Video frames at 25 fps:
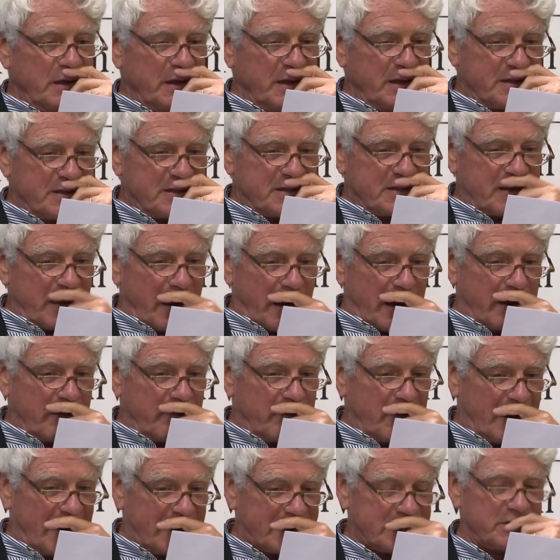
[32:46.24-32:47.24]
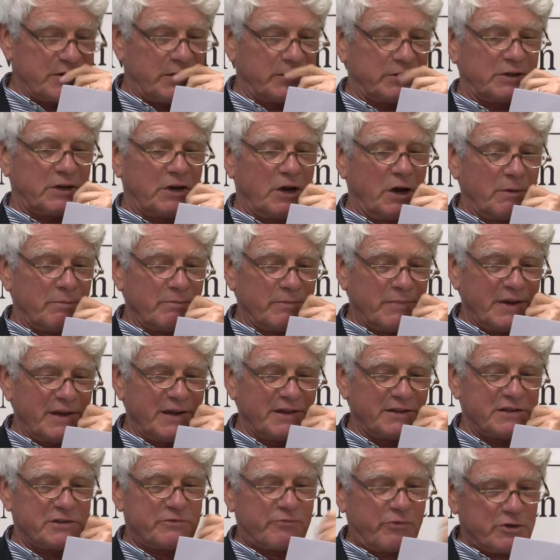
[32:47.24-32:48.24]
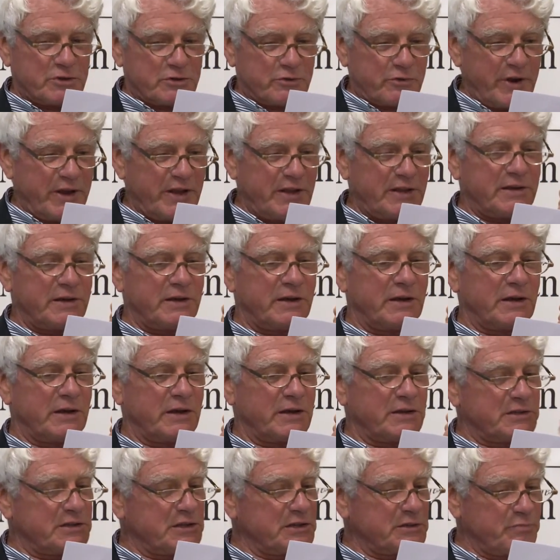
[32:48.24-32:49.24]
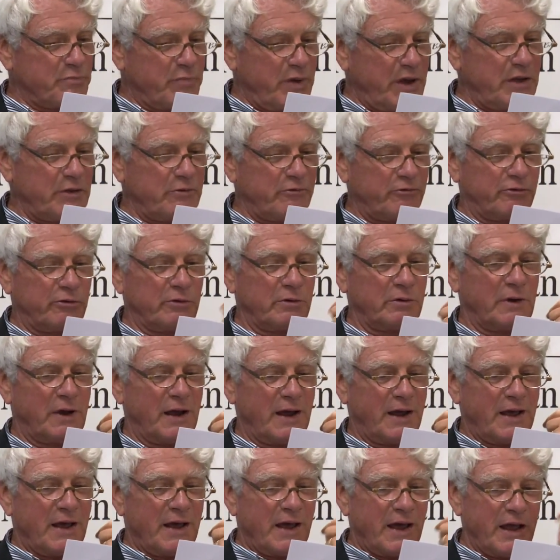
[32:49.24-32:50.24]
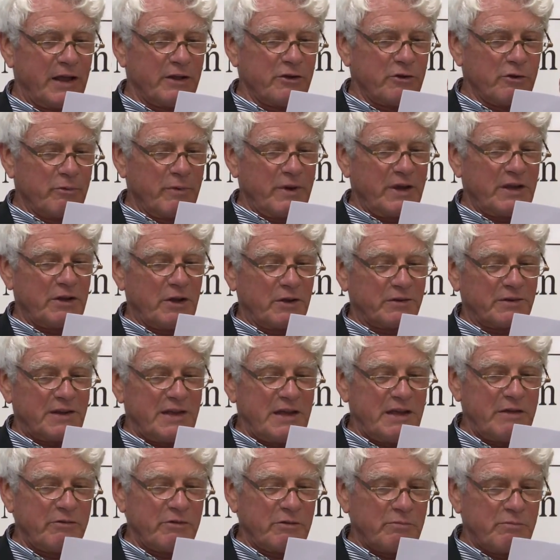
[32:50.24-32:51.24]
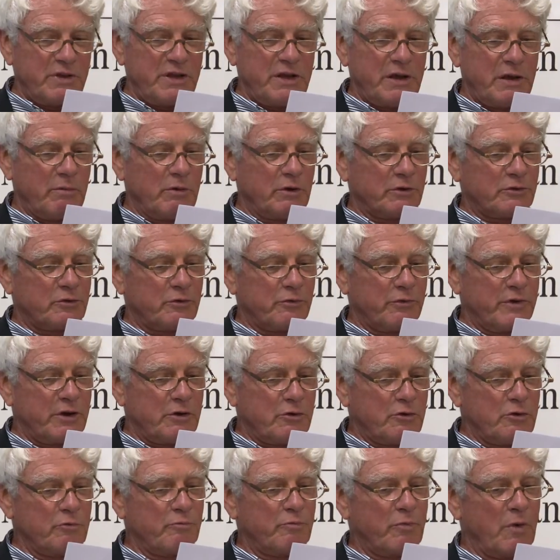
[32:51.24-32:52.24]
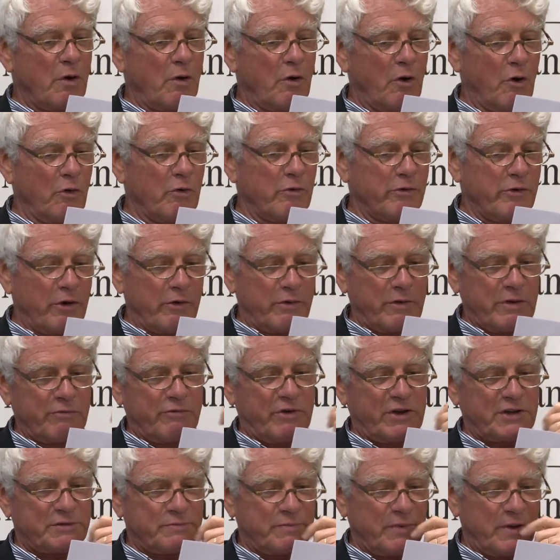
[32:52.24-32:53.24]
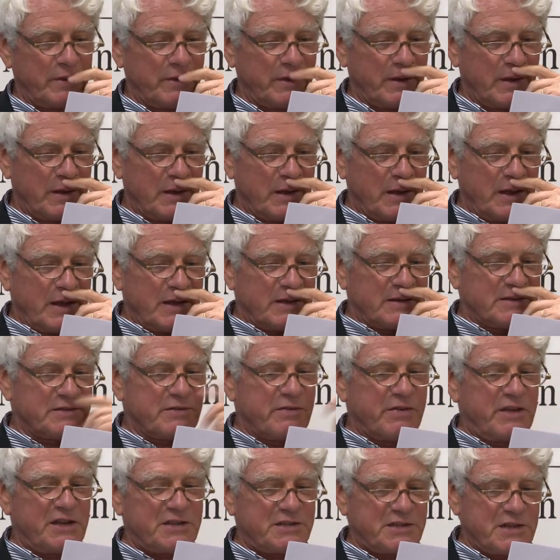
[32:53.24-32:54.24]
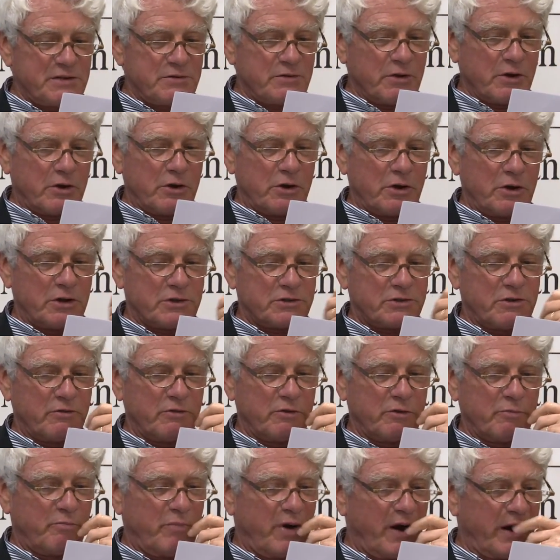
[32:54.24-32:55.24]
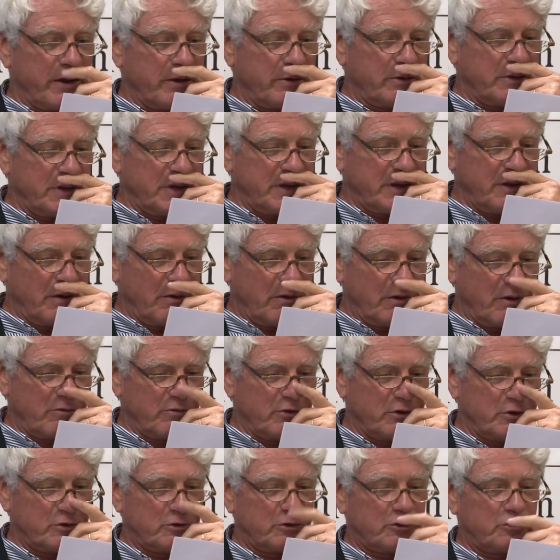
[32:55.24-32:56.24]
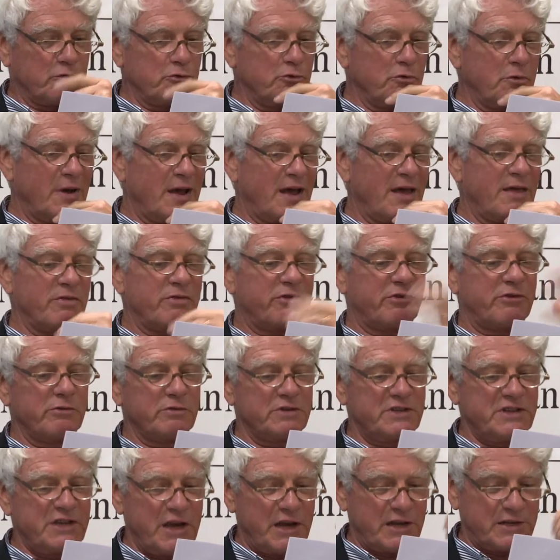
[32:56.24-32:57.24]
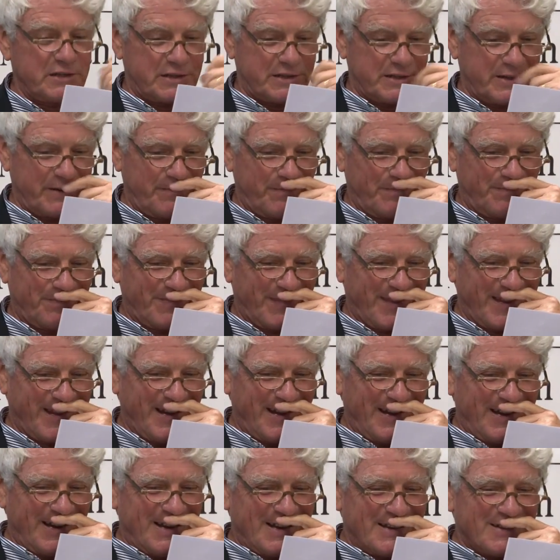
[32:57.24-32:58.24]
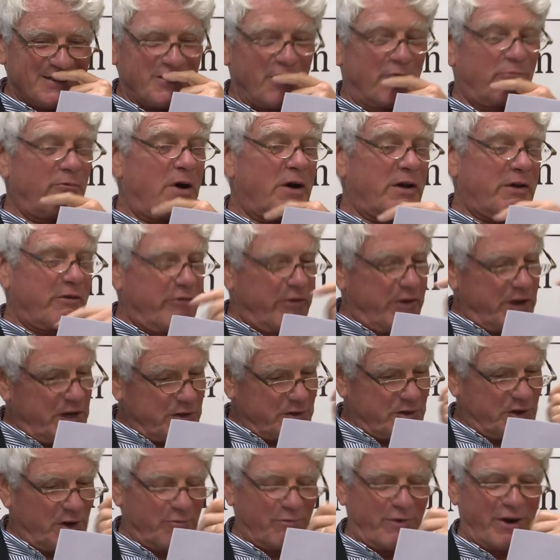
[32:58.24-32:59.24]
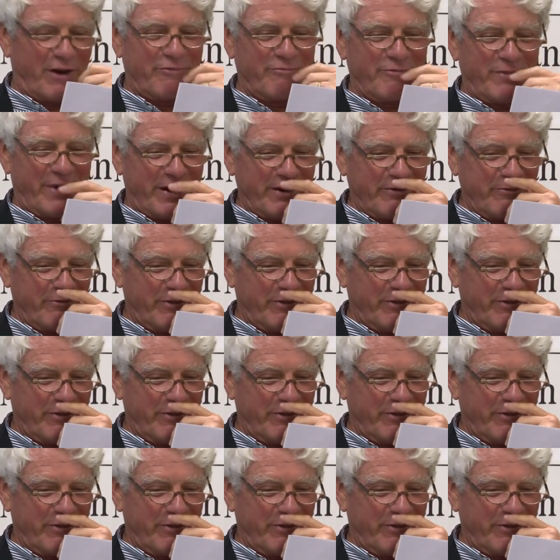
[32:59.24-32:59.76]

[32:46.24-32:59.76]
Its time has not come. It is frustrating, it is painful, and you may not even be able to recoup all your investment. This is the curse of the pioneer, of the too enthusiast. Some, some, of my,